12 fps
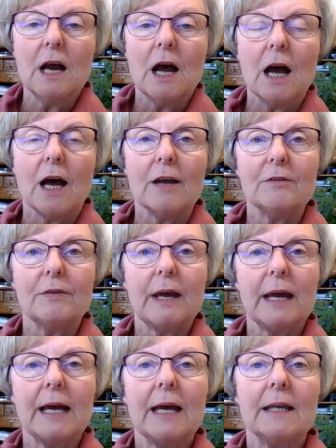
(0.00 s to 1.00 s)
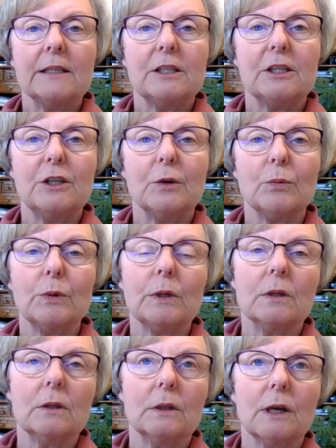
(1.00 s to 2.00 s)
I've had the
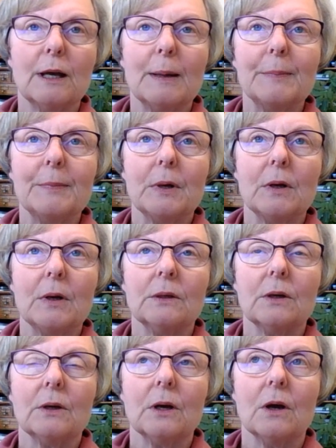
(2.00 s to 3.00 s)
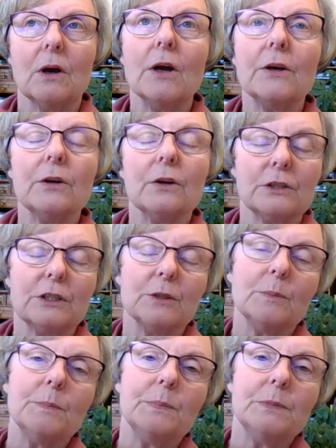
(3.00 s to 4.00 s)
real um, honor to,
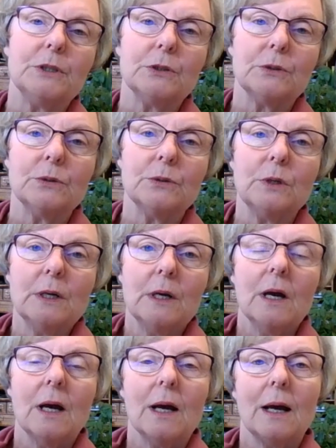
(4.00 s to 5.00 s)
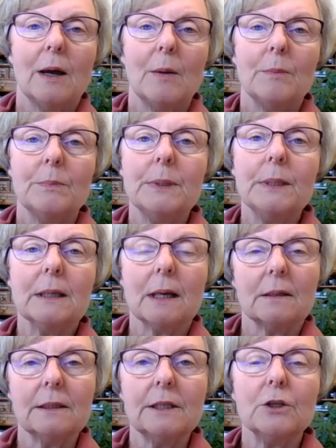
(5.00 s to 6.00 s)
to um, be a
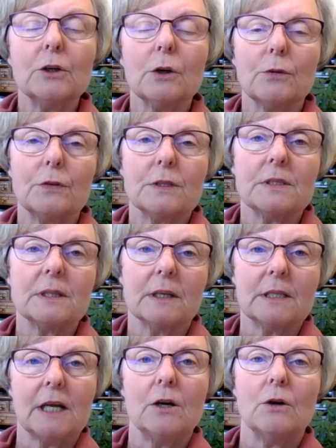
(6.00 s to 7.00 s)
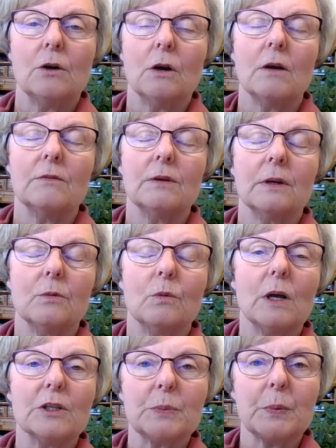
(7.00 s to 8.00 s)
leader or facilitator of a
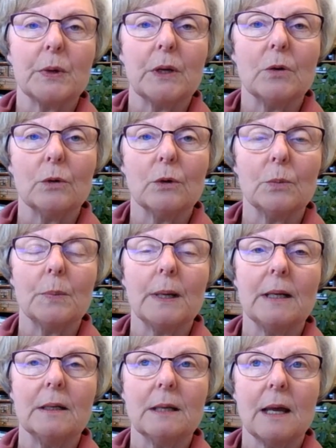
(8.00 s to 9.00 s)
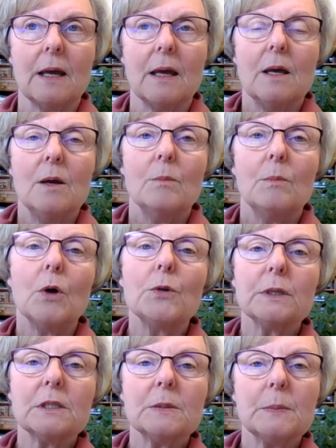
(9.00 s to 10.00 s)
Wellspring group. And it, both
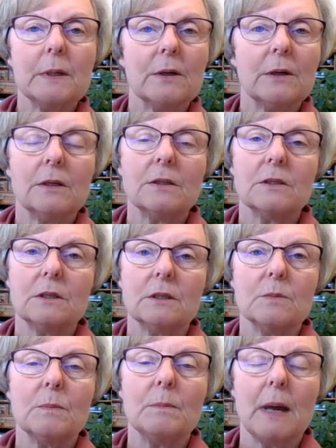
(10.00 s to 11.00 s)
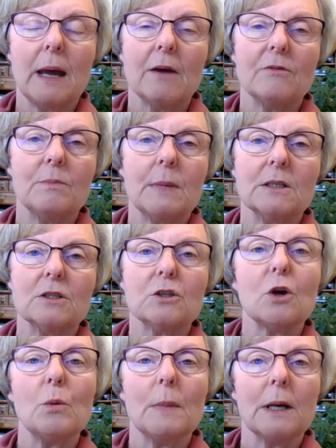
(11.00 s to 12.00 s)
experiences have meant
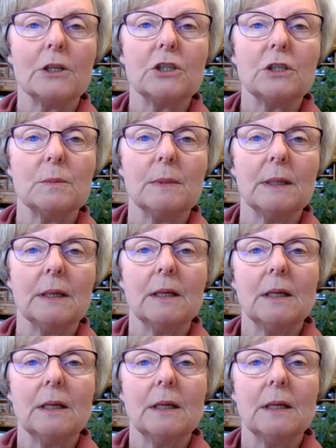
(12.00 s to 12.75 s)
so much to me.